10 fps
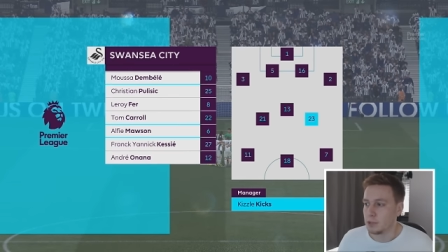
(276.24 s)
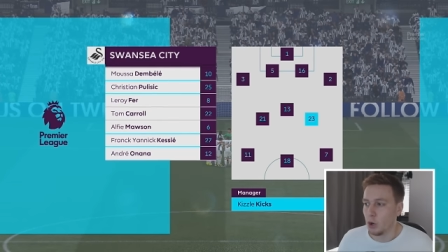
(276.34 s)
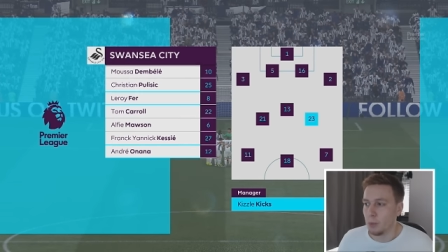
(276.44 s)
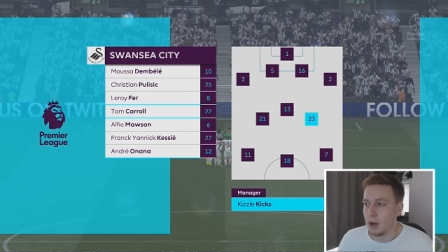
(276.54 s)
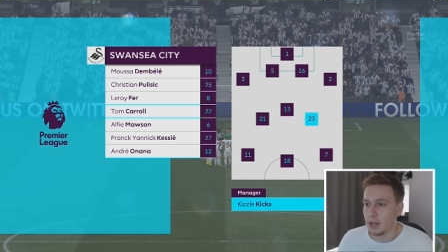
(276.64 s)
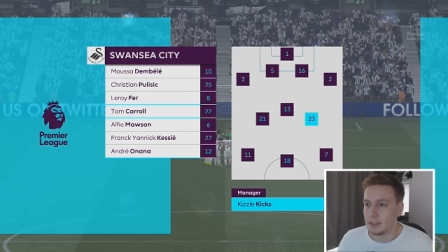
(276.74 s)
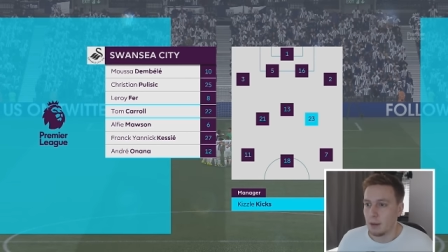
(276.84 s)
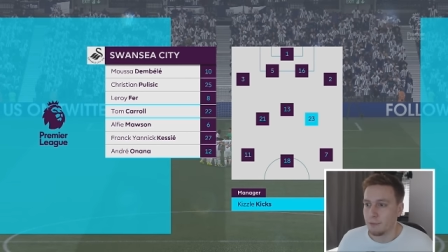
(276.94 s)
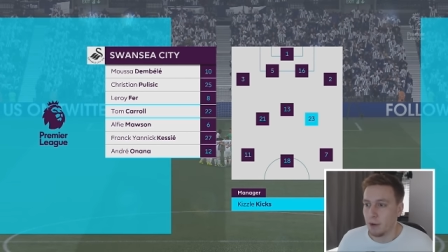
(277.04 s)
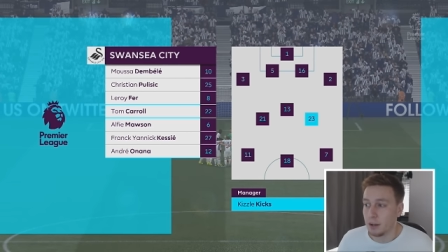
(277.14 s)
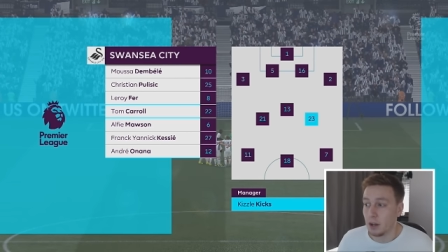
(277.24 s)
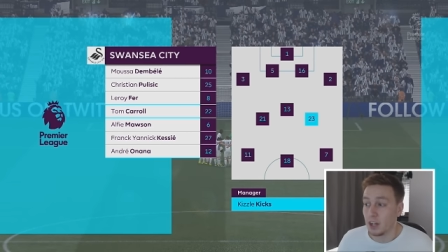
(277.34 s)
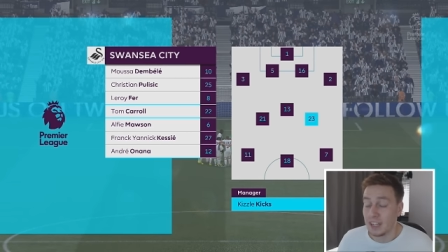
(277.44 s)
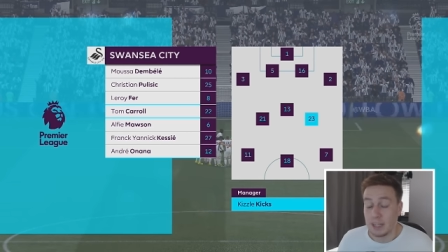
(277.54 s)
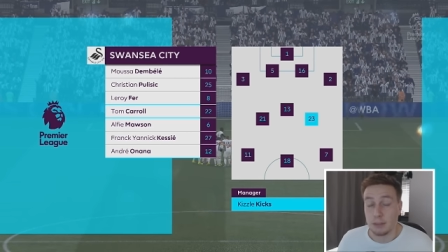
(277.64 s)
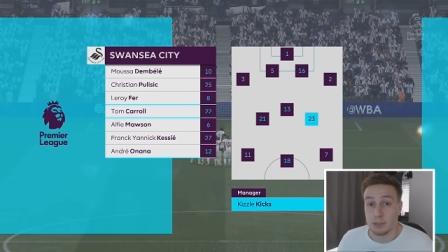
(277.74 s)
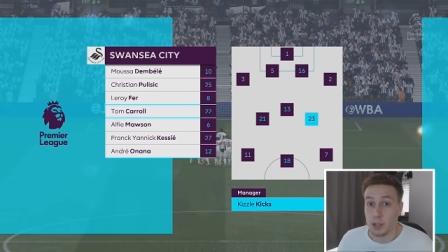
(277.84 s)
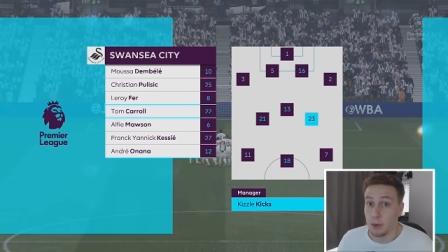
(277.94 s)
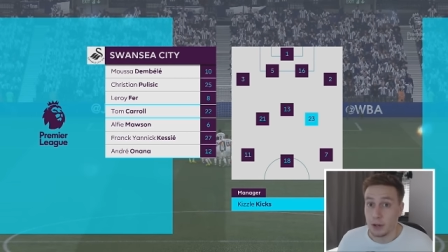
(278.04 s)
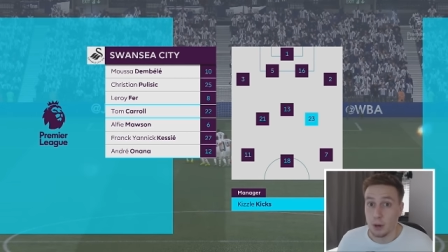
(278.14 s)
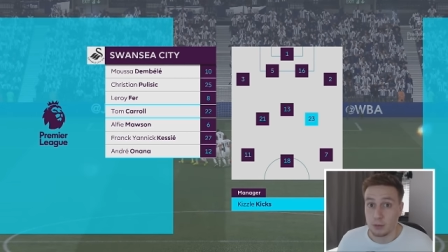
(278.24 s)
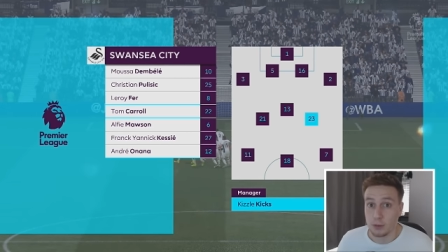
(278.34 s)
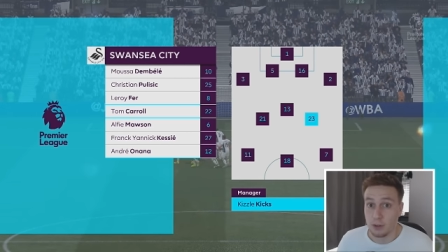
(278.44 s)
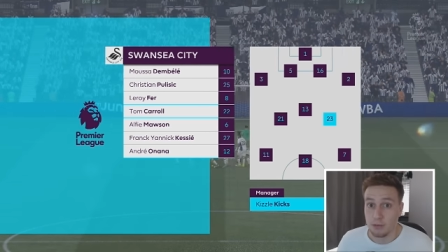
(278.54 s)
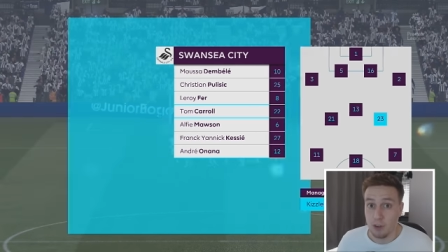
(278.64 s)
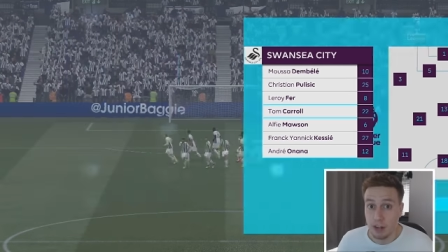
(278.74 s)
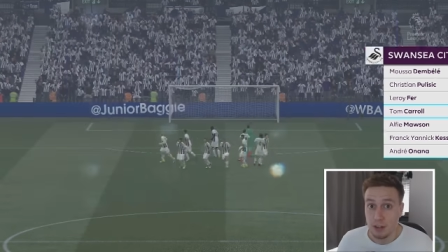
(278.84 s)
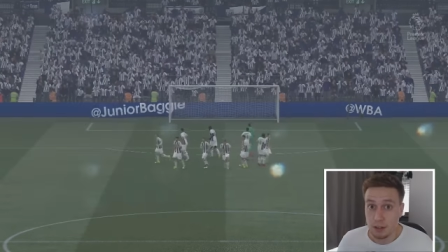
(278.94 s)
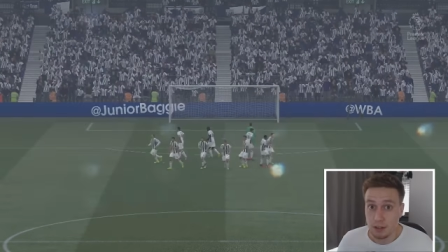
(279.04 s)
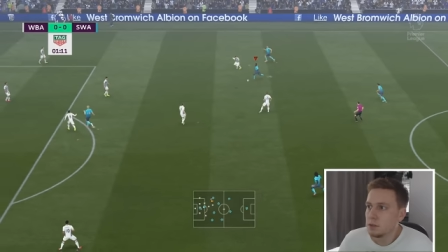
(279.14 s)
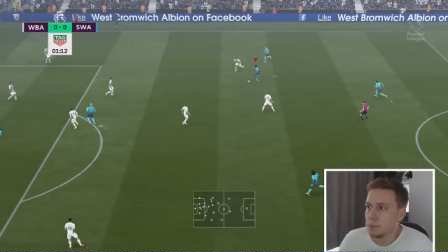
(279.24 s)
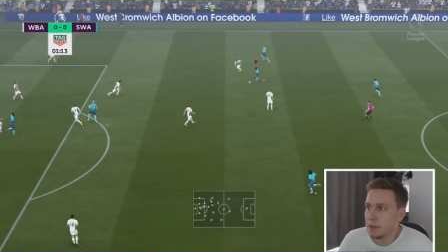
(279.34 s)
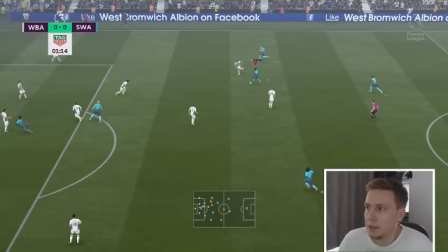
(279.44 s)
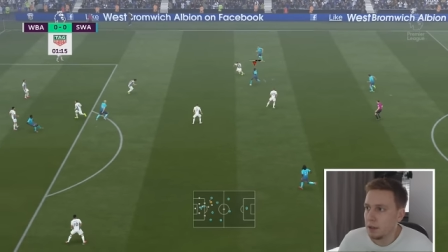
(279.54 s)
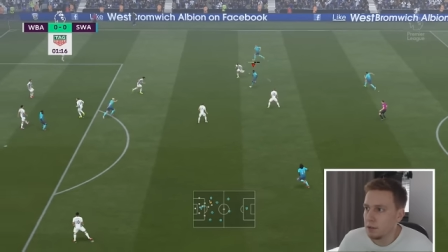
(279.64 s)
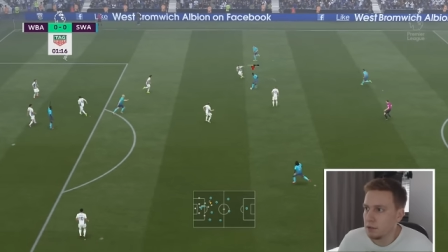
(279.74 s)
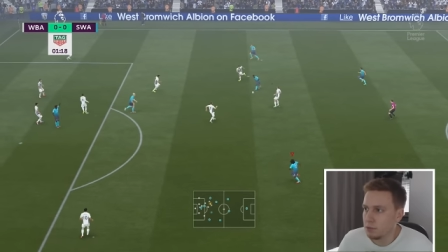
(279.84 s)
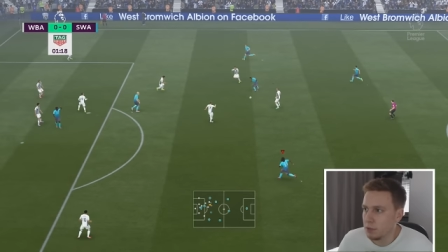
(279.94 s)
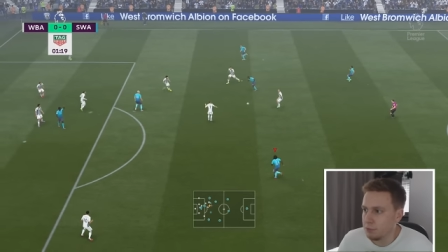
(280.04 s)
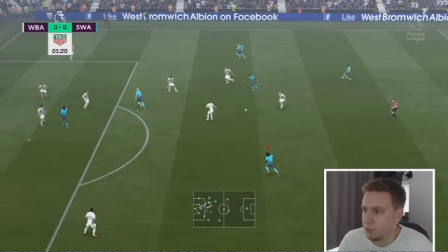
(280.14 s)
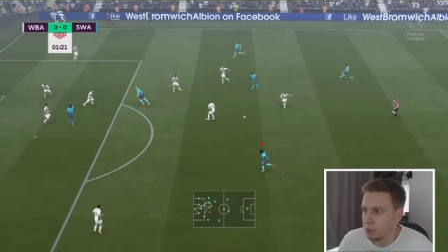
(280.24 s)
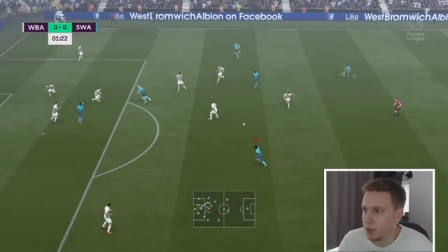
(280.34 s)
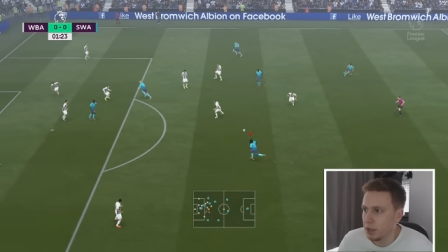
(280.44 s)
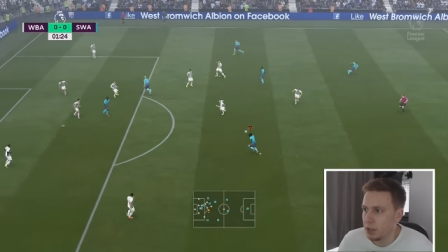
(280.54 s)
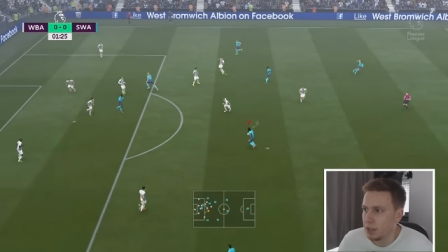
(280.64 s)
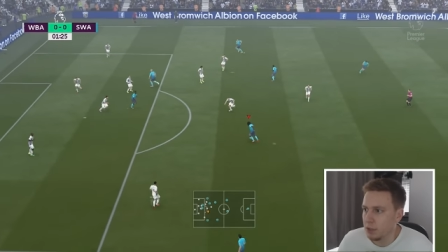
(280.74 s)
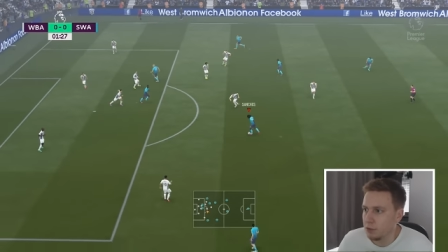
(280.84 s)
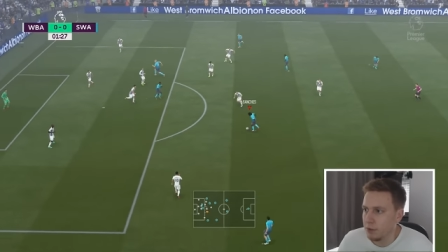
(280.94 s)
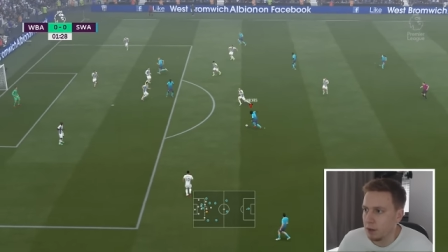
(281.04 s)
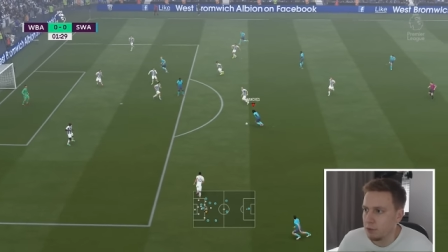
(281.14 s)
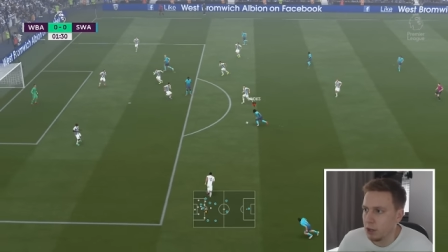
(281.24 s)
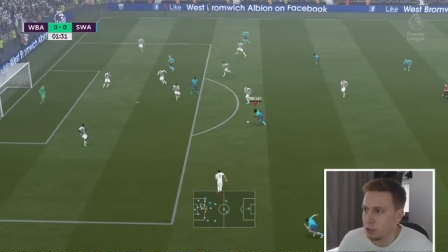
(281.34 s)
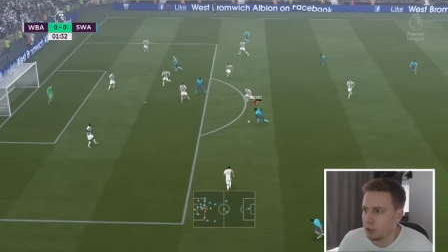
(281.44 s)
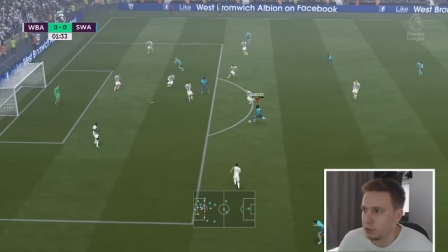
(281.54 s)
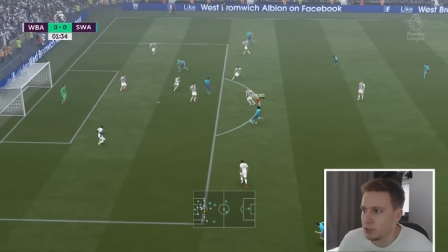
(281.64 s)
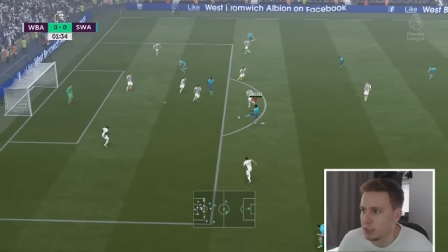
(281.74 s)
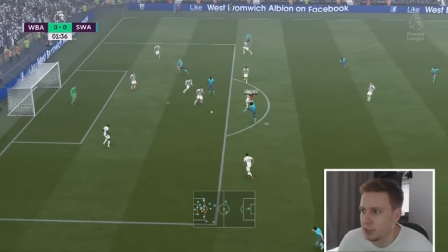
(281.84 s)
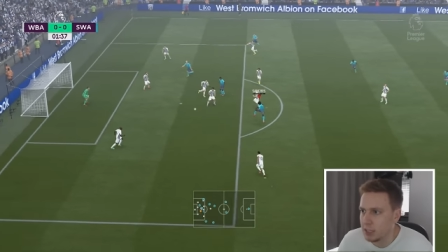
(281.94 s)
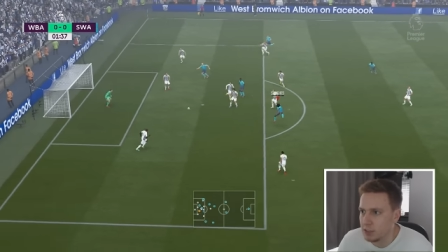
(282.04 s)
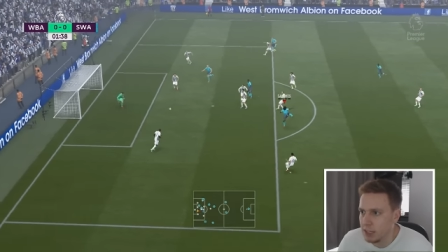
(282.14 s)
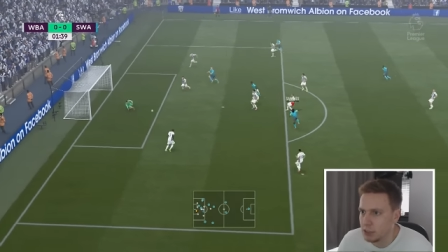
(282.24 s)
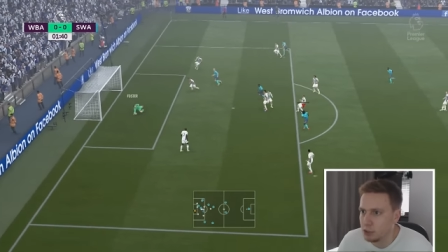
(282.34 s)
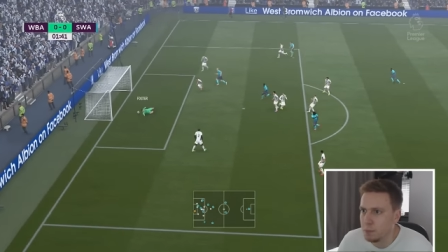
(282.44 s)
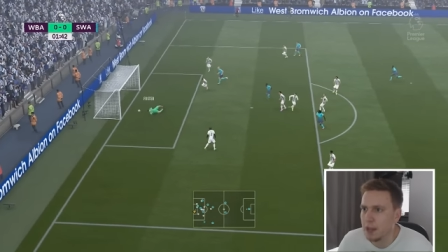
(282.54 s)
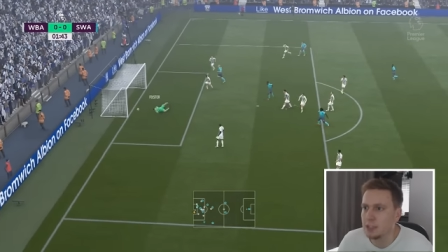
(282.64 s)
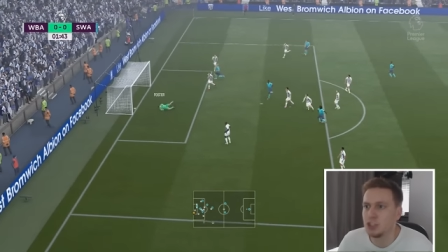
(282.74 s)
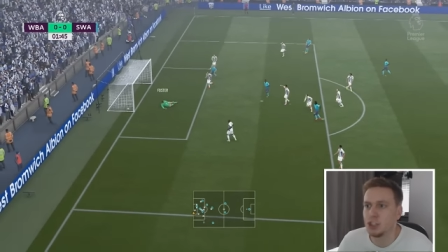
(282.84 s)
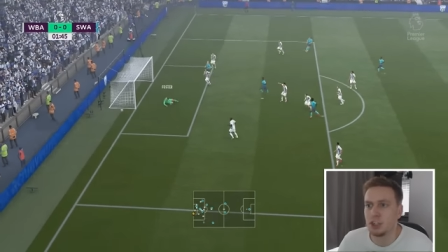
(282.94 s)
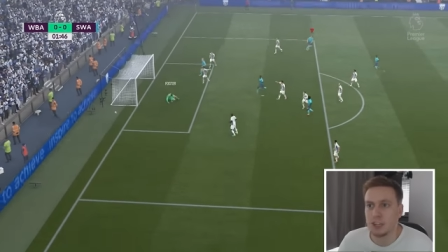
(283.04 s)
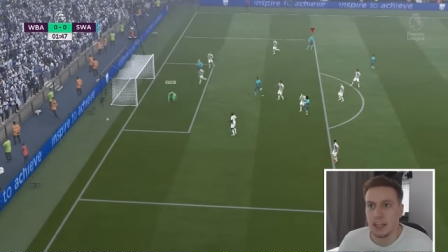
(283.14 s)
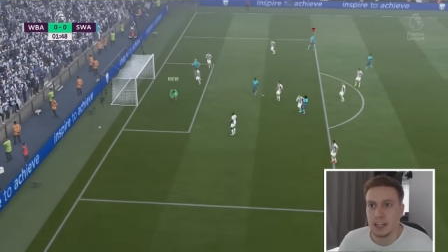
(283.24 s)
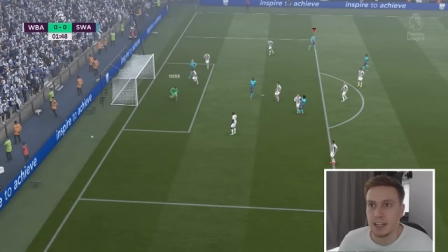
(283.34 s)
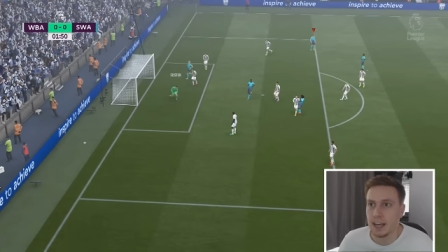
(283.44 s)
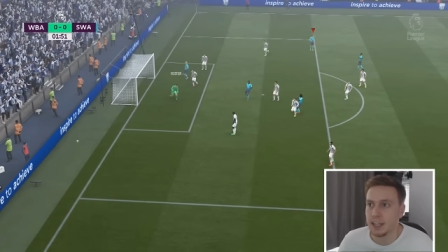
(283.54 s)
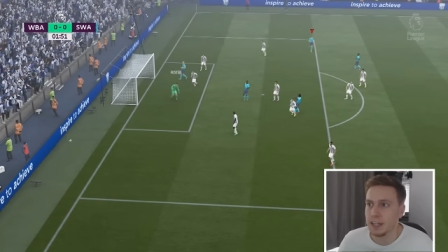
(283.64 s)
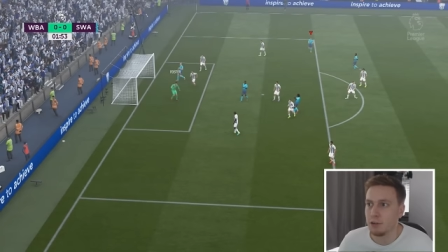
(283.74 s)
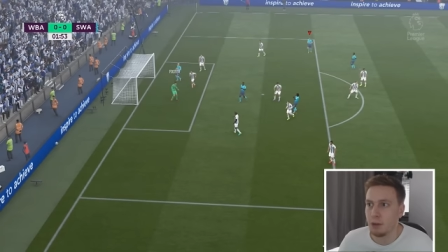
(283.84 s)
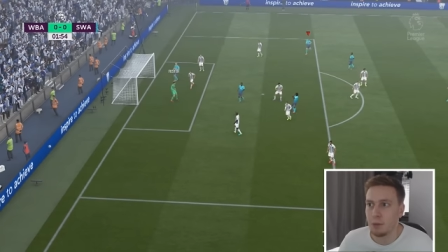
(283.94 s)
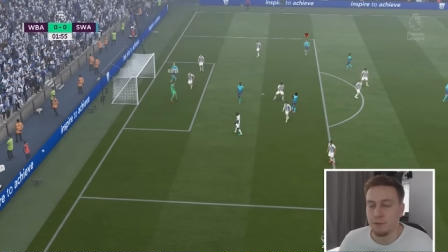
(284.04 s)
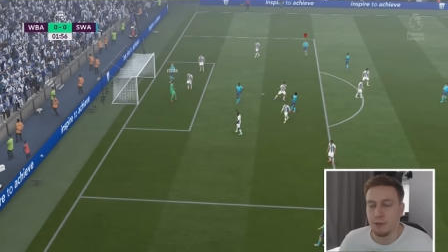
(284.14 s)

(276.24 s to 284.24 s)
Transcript: Dolberg is up front. I need him to go on a goal-scoring run. Semedo running forward early. He's found Renato Sanchez in space. Should have taken that nearer, but